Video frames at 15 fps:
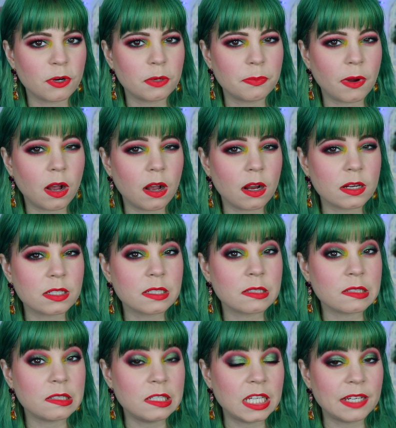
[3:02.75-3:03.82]
per
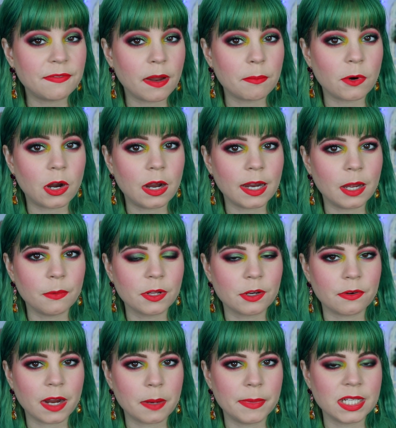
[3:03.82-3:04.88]
box. If I'm wrong, I will
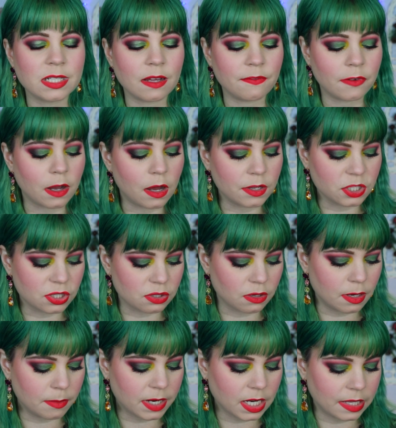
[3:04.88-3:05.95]
correct myself on the
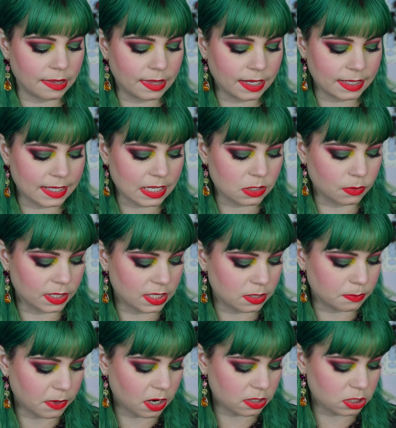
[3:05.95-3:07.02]
screen, but I think that's what
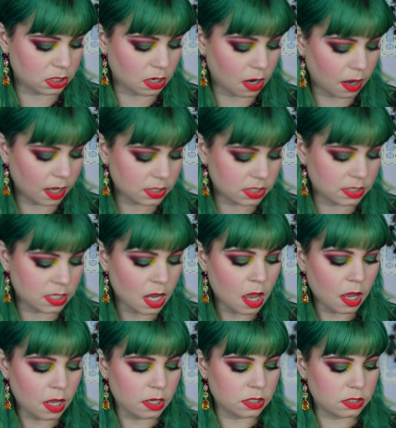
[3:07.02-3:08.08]
this box costs.
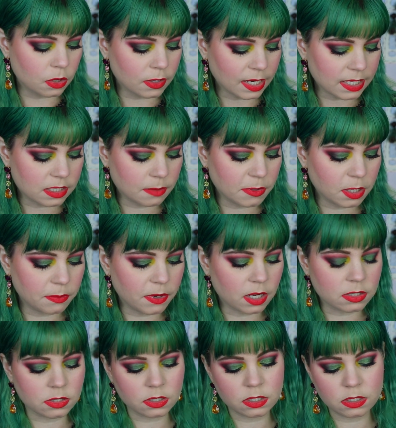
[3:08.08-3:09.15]
So next up in the
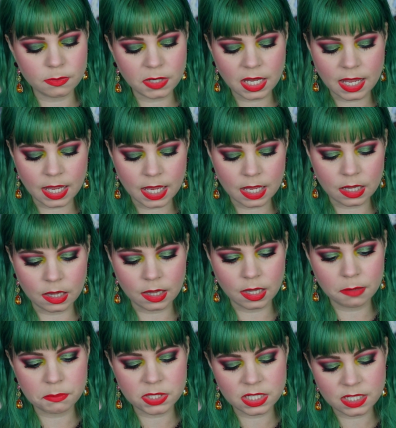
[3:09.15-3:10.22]
box looks to be a
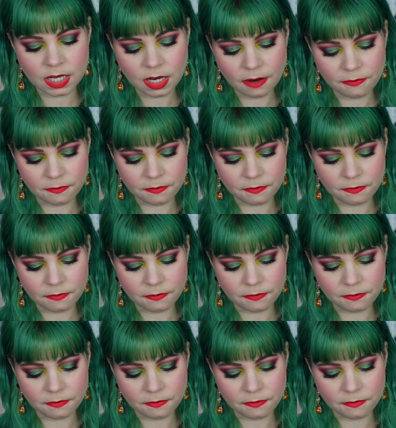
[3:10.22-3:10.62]
lipstick